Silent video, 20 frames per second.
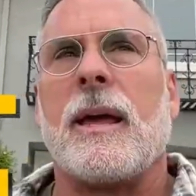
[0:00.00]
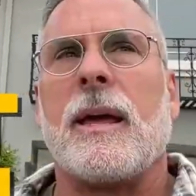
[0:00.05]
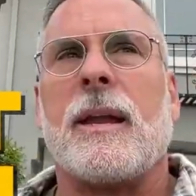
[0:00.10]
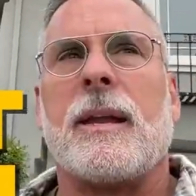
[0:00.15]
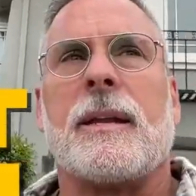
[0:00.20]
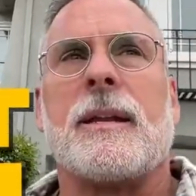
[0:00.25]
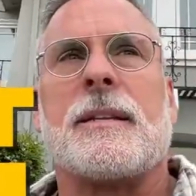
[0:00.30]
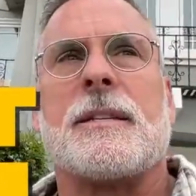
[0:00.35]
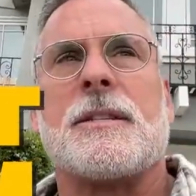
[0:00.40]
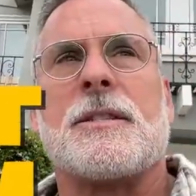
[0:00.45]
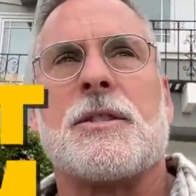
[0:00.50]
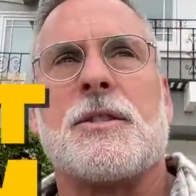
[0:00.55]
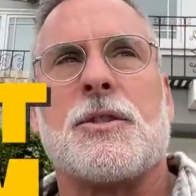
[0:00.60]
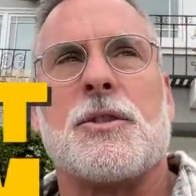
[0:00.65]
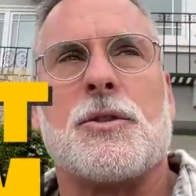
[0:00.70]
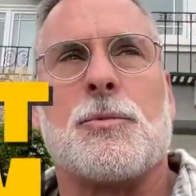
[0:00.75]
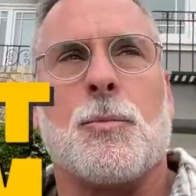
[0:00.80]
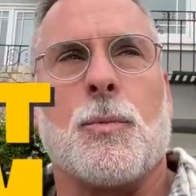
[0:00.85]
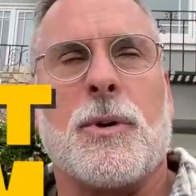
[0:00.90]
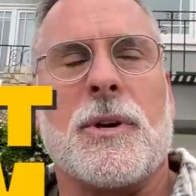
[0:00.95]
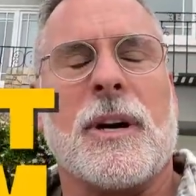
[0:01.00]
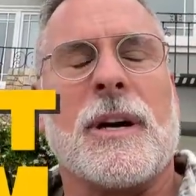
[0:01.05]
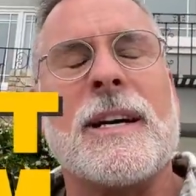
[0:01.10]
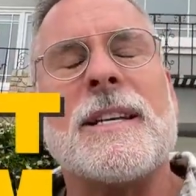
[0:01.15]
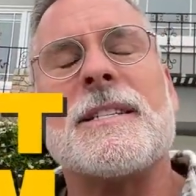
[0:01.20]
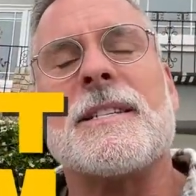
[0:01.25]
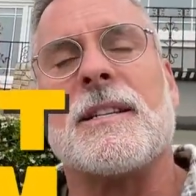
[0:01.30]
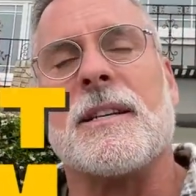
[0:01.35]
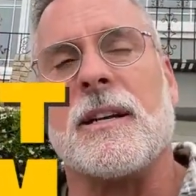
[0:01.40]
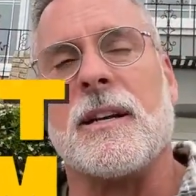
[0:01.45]
It's
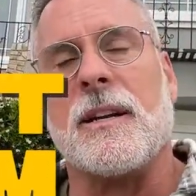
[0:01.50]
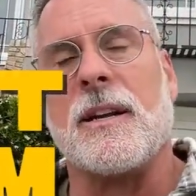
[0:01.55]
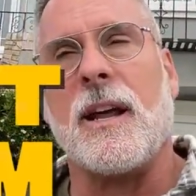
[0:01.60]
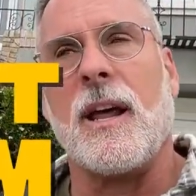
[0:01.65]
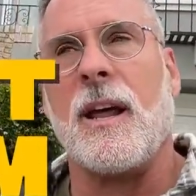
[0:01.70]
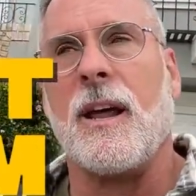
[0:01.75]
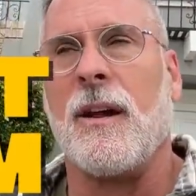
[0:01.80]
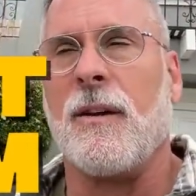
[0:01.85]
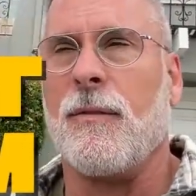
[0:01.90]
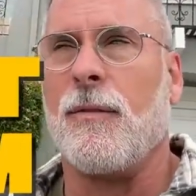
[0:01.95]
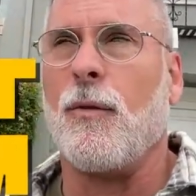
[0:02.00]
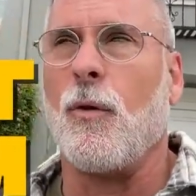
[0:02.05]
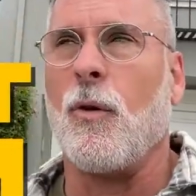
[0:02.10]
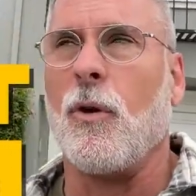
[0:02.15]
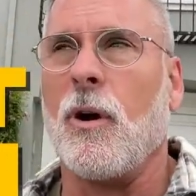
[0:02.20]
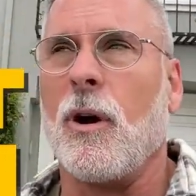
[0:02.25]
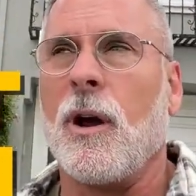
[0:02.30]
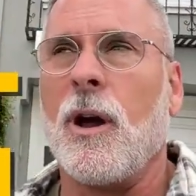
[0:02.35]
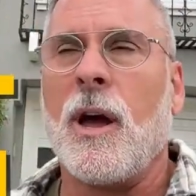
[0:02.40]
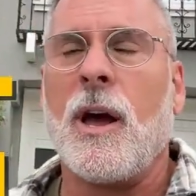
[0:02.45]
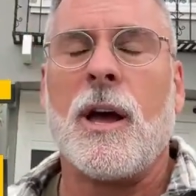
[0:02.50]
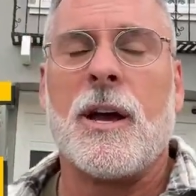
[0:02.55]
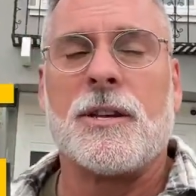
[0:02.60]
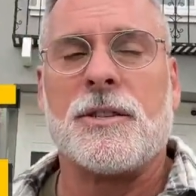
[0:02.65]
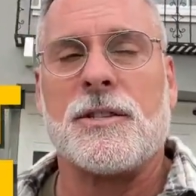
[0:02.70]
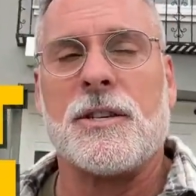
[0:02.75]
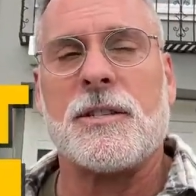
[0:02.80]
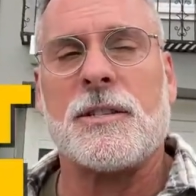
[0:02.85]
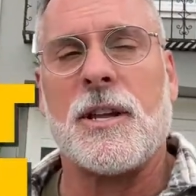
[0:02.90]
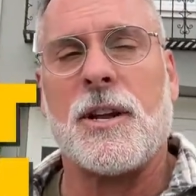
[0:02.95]
listed for
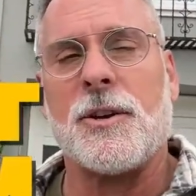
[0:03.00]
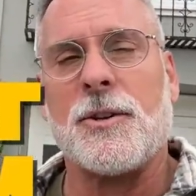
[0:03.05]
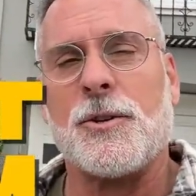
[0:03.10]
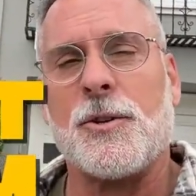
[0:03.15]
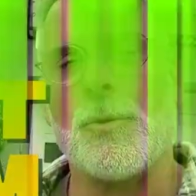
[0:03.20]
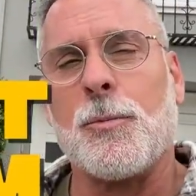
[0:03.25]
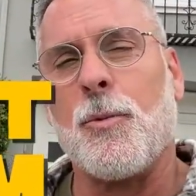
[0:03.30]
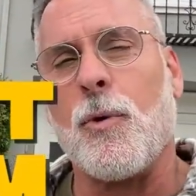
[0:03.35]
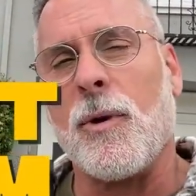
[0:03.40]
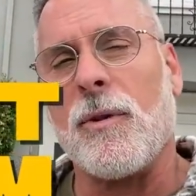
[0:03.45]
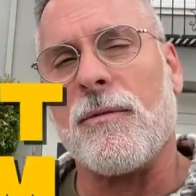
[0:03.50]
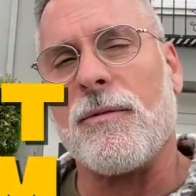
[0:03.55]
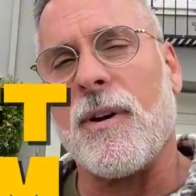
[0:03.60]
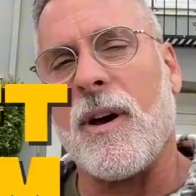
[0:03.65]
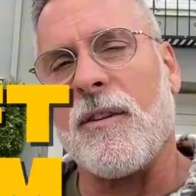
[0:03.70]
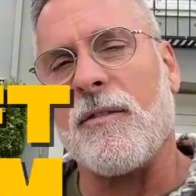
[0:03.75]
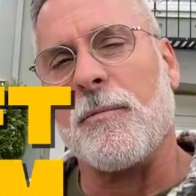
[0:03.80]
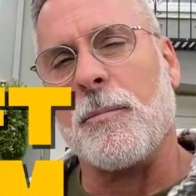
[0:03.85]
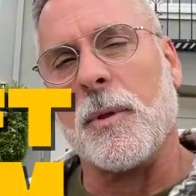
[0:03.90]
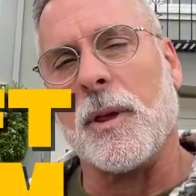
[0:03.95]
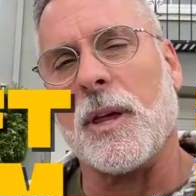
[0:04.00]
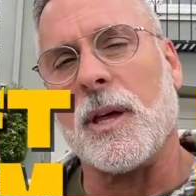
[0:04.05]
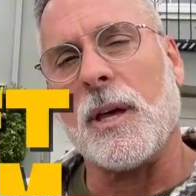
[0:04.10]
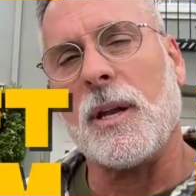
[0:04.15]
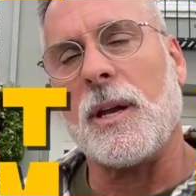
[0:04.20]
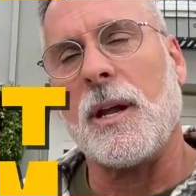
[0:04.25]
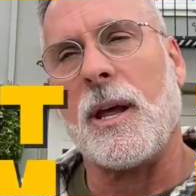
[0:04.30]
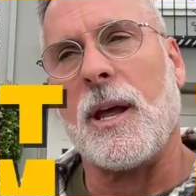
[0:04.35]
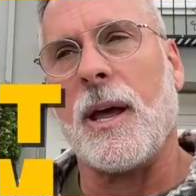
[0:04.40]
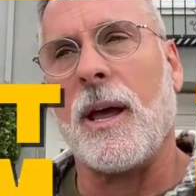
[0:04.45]
just under 2.5
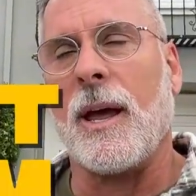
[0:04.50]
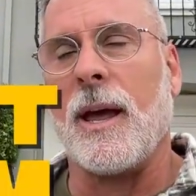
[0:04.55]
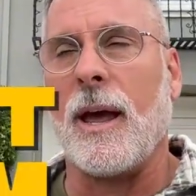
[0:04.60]
million,